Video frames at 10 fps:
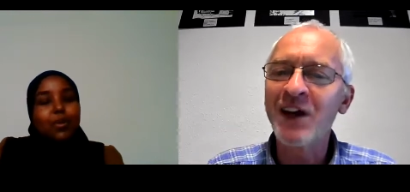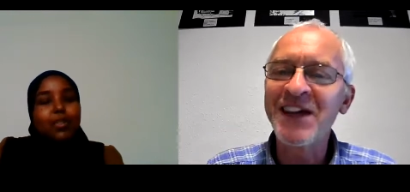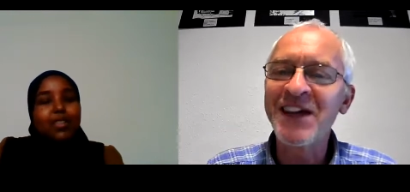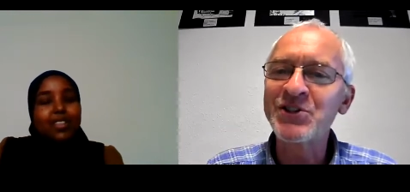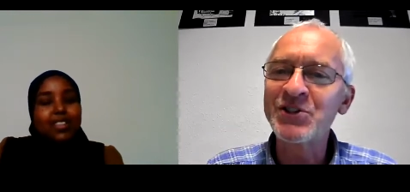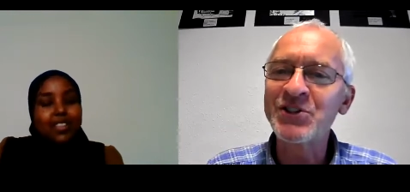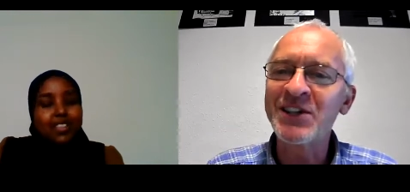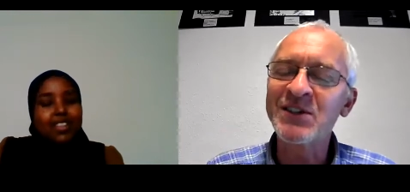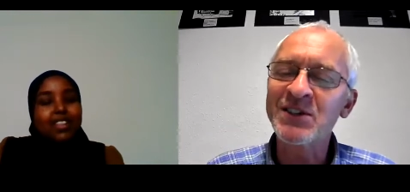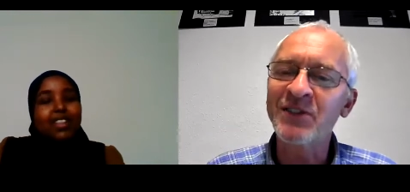
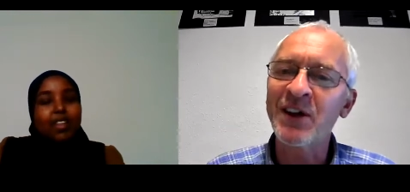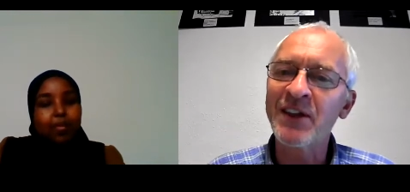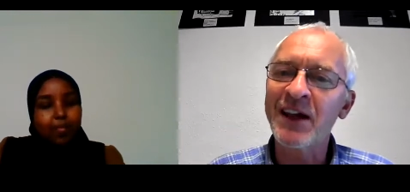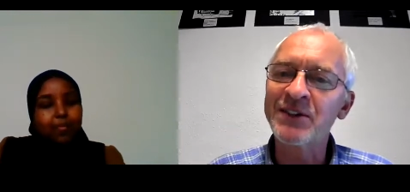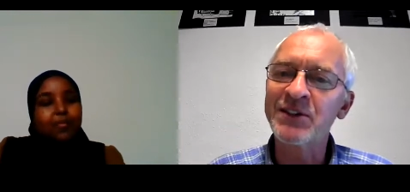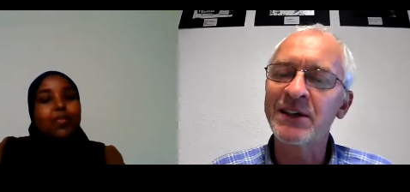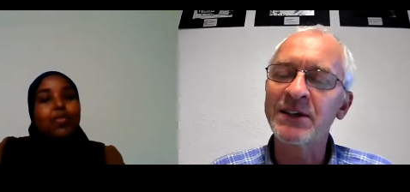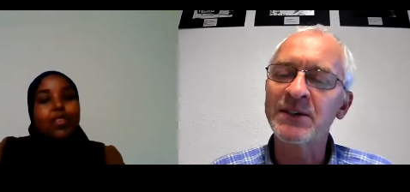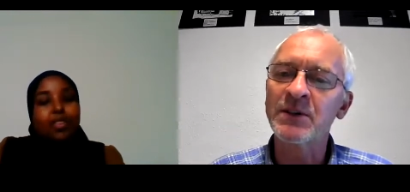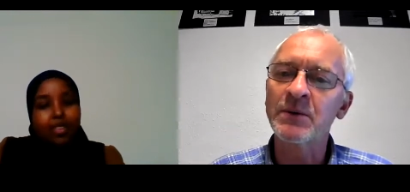Speaker 1: identity, stuff like that, didn't
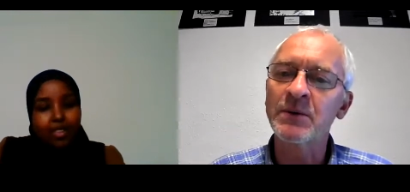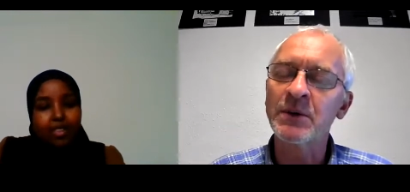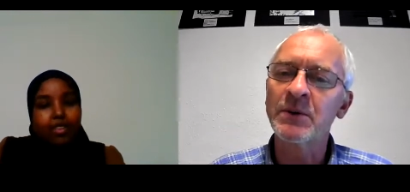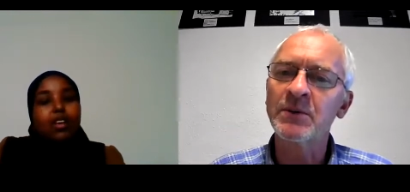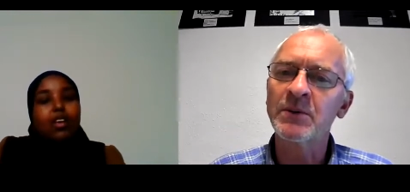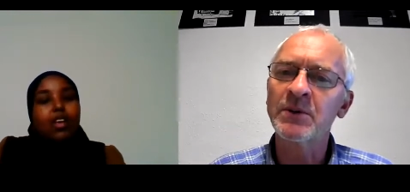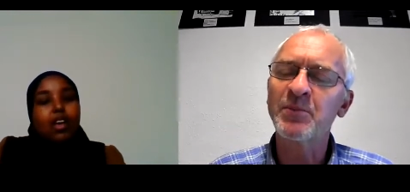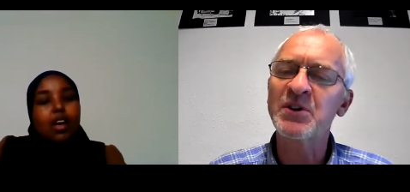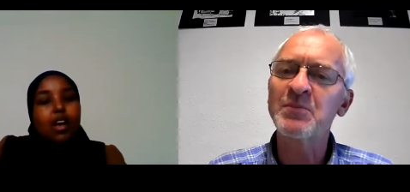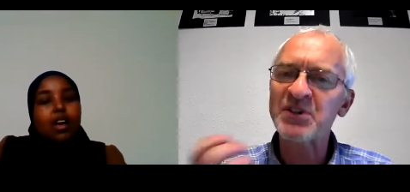they? So, you know,
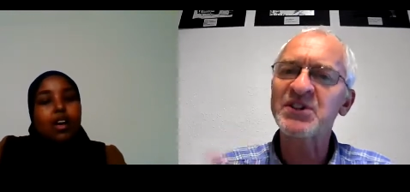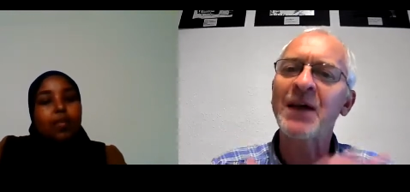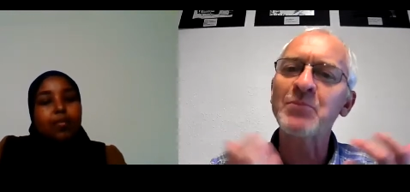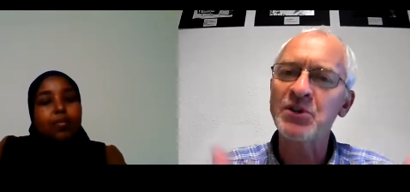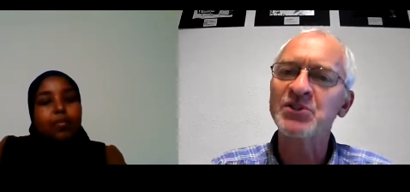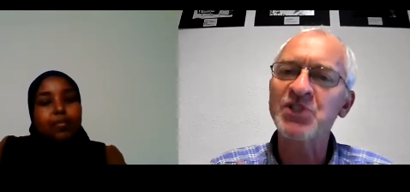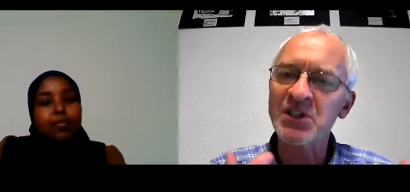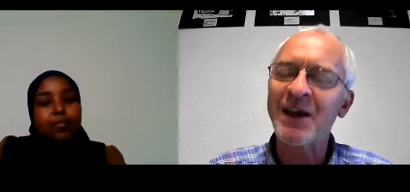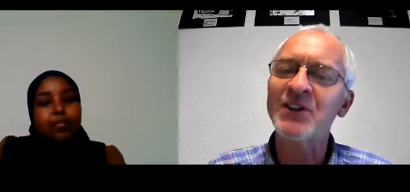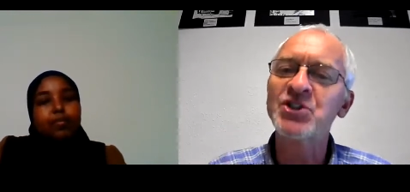perceptions,
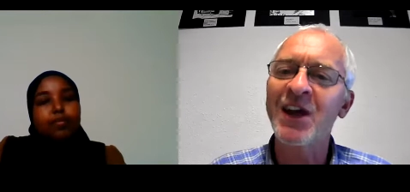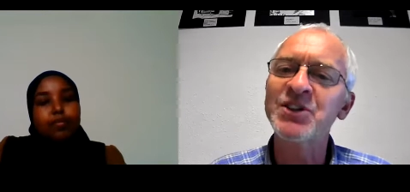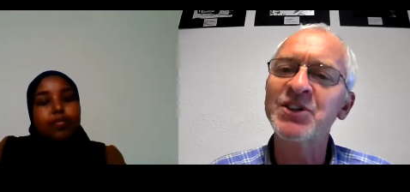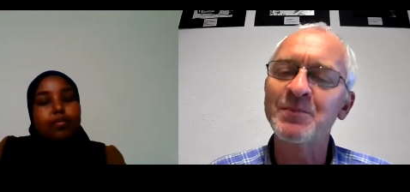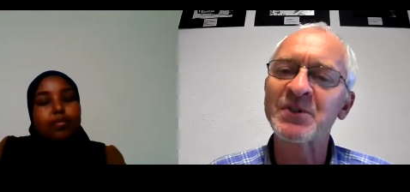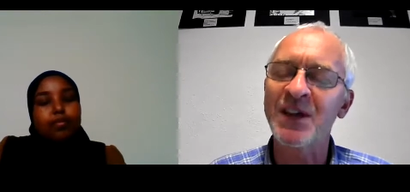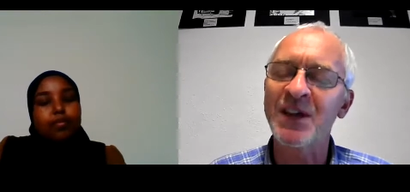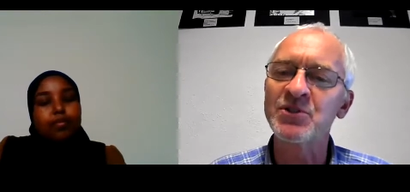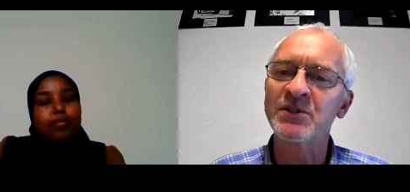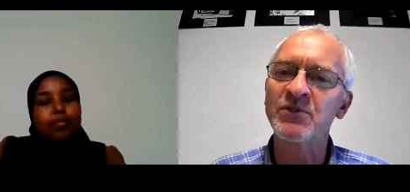it's about challenging
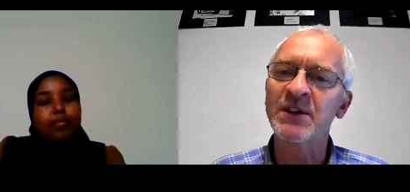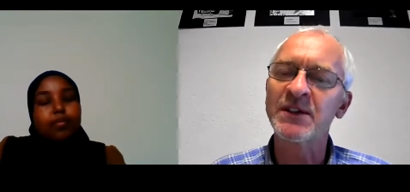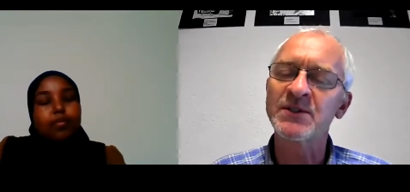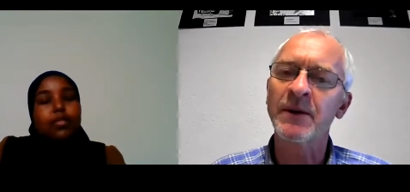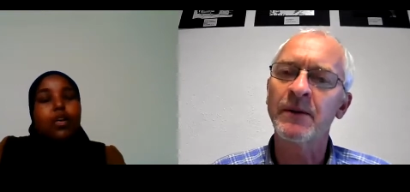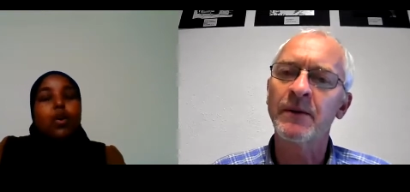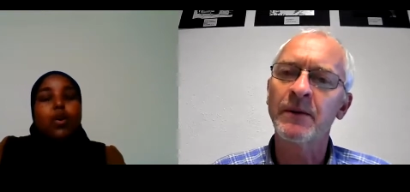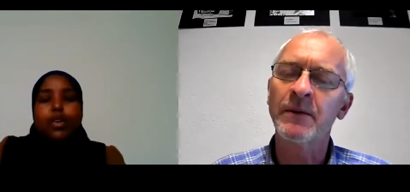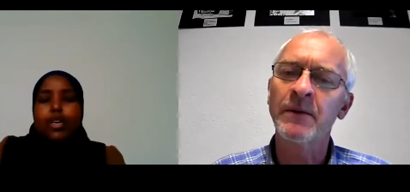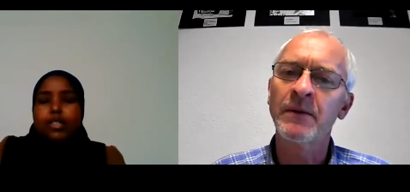perceptions, really, isn't it?
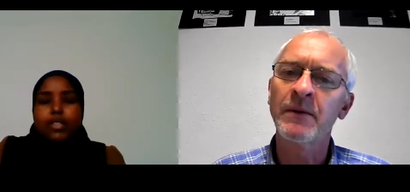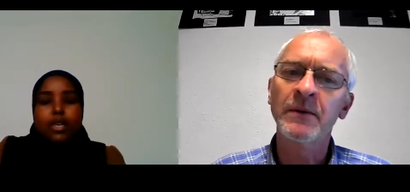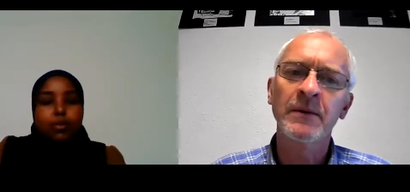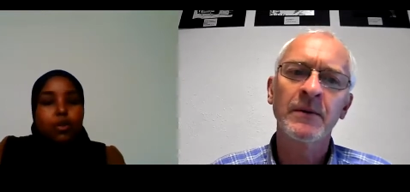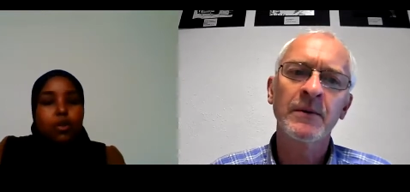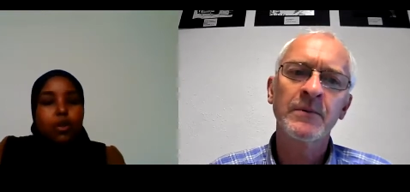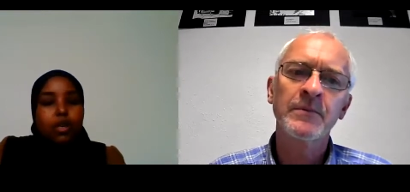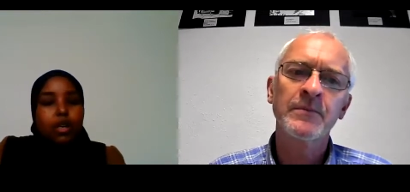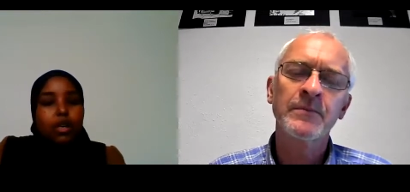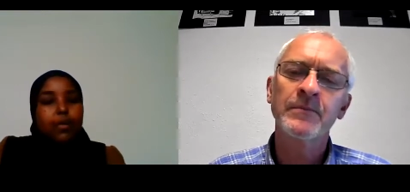
Speaker 2: Oh, yes,
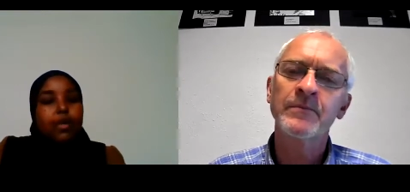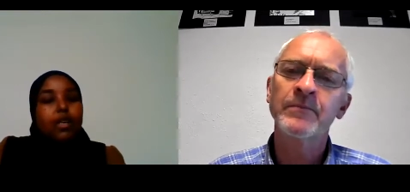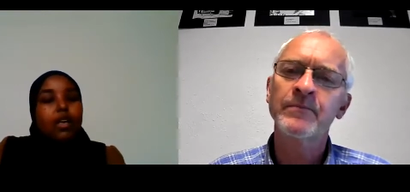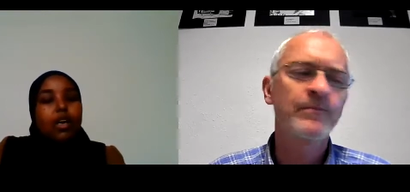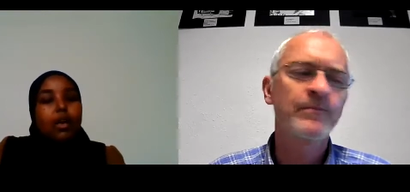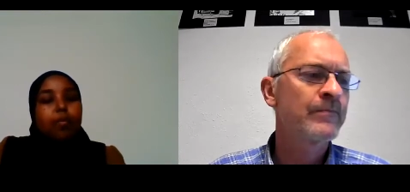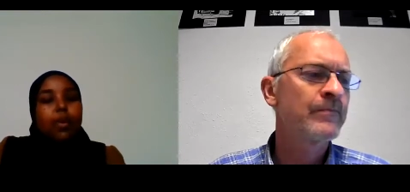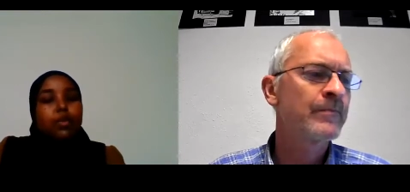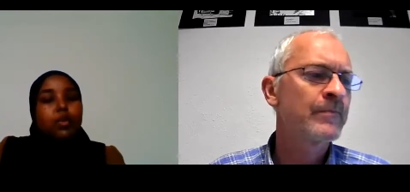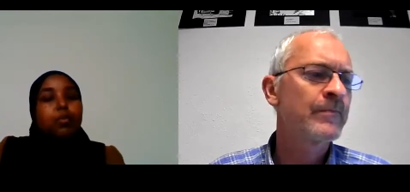absolutely. I mean,
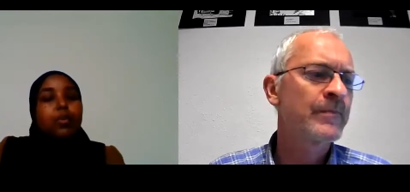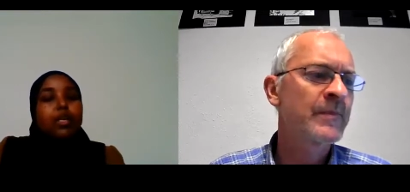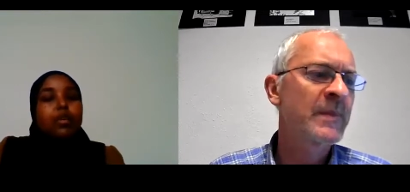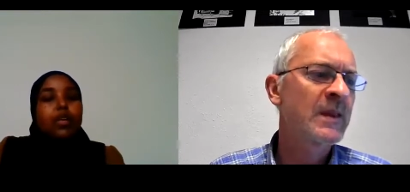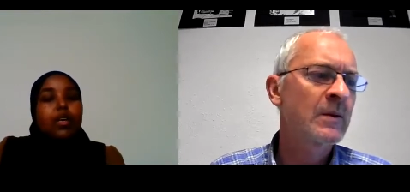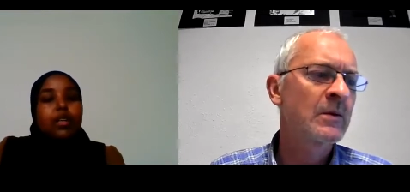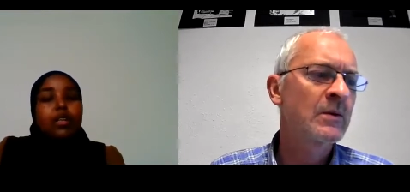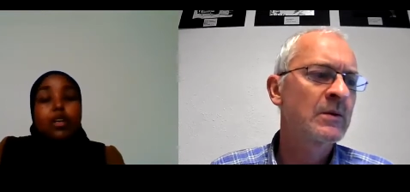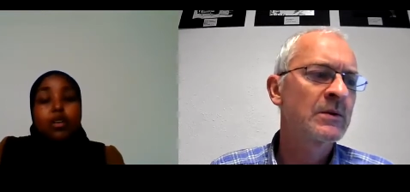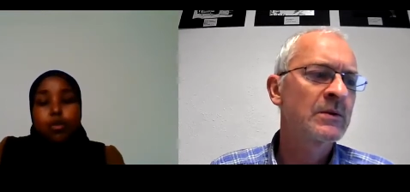um, I do believe that,
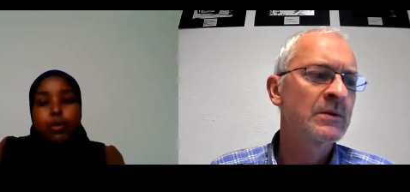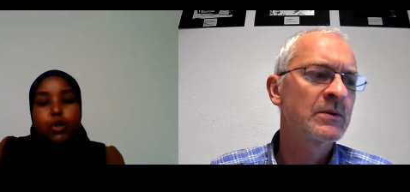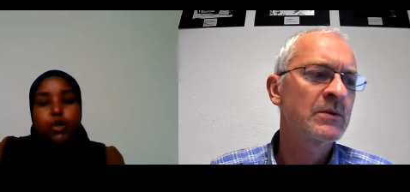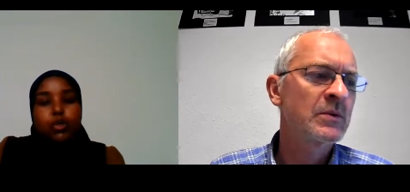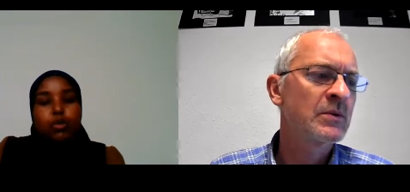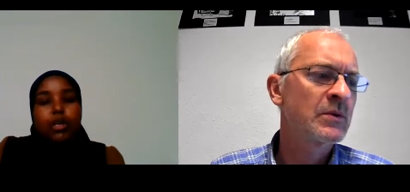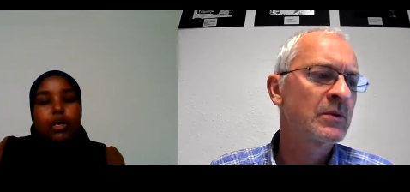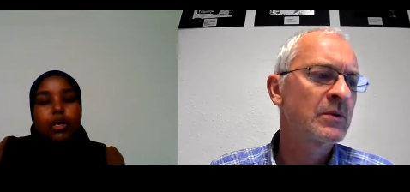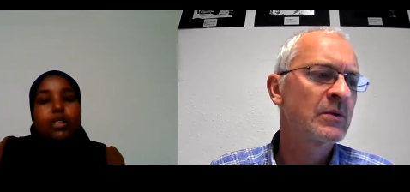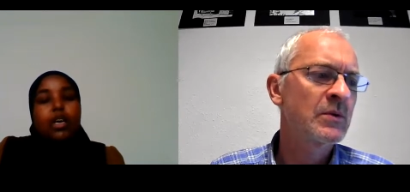yeah, yeah, to be true.
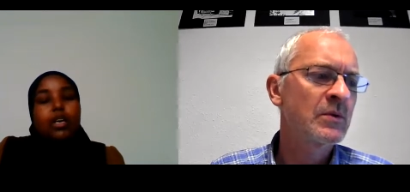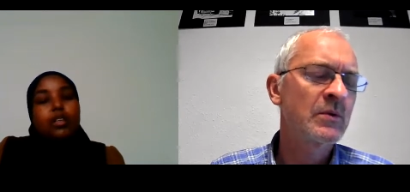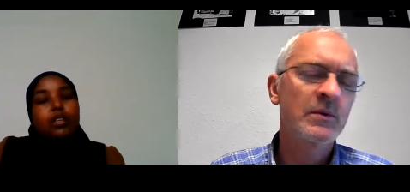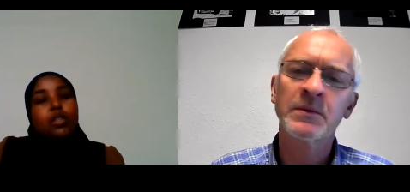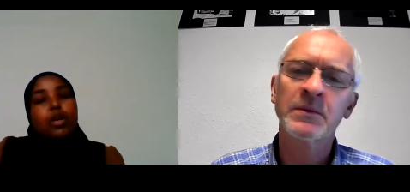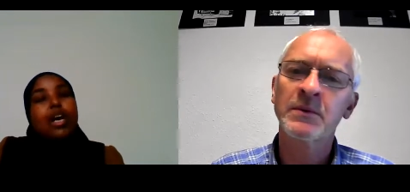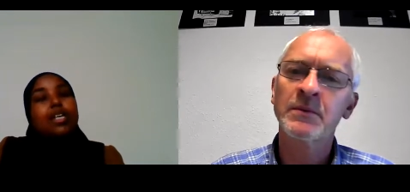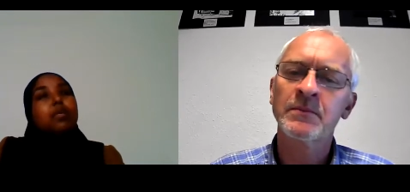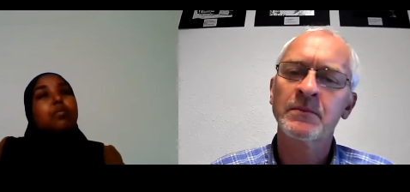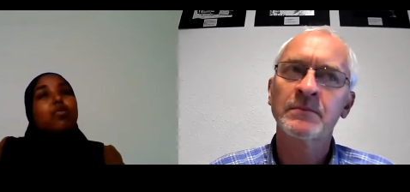And it, you know, it
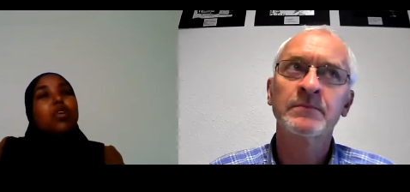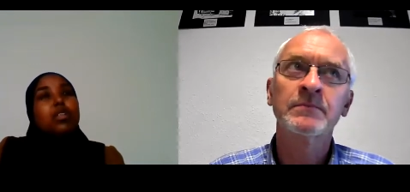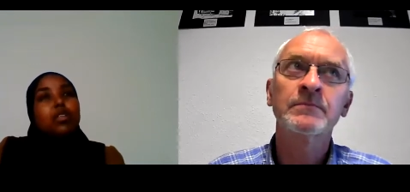hasn't been really